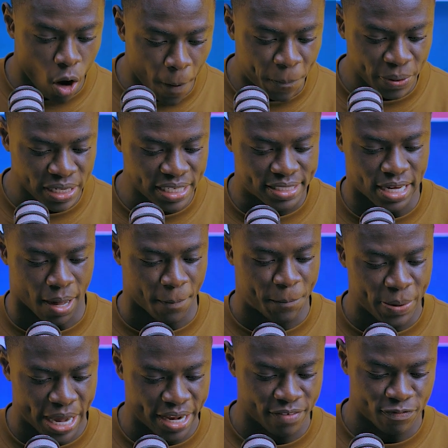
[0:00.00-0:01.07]
openly
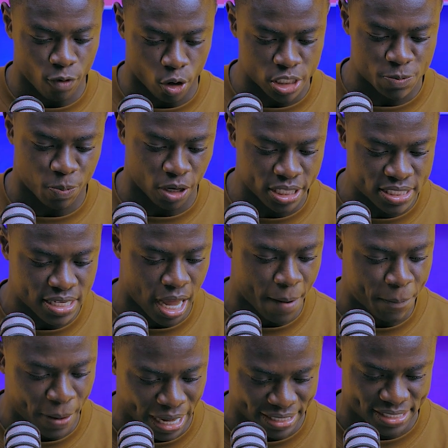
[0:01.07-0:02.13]
campaign for his political
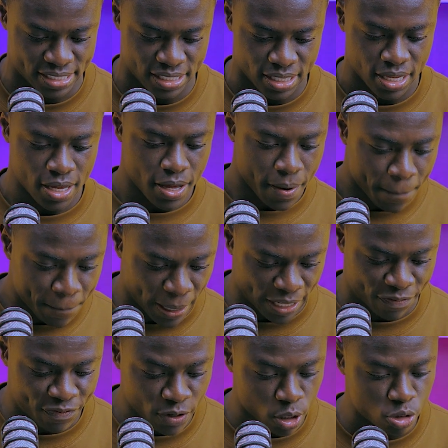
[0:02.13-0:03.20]
party,
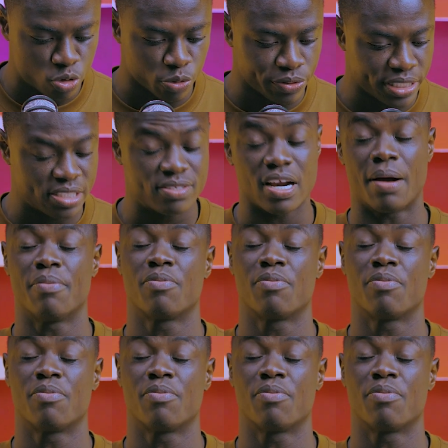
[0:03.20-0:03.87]
but failed to reach